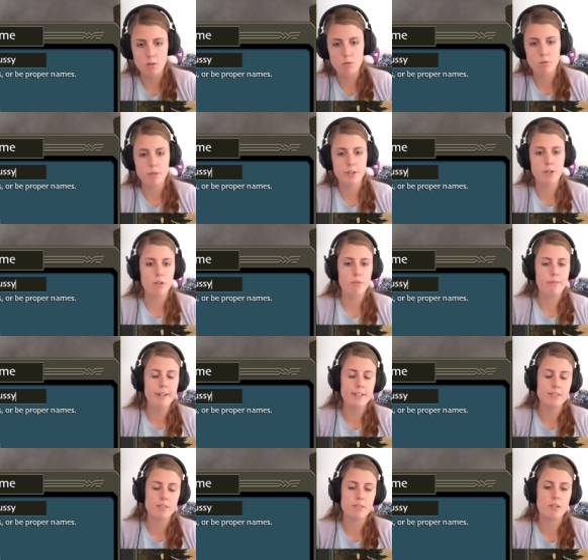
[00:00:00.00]
Oh, it all
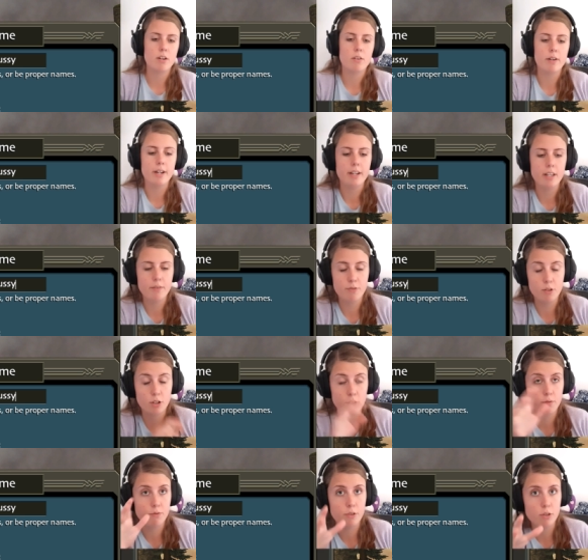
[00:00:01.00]
fits. Alright, if you're
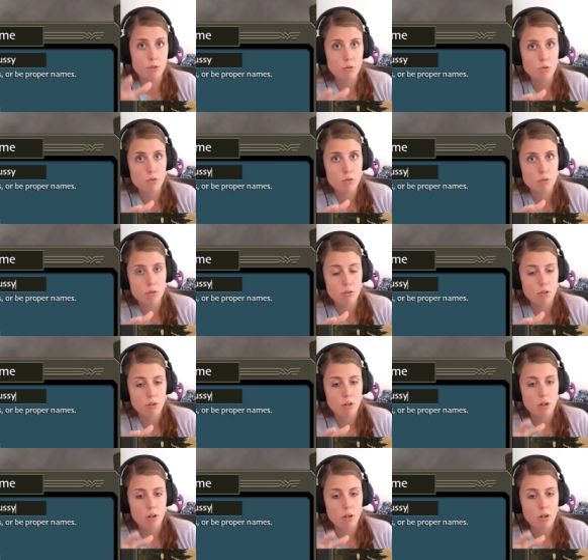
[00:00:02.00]
confused,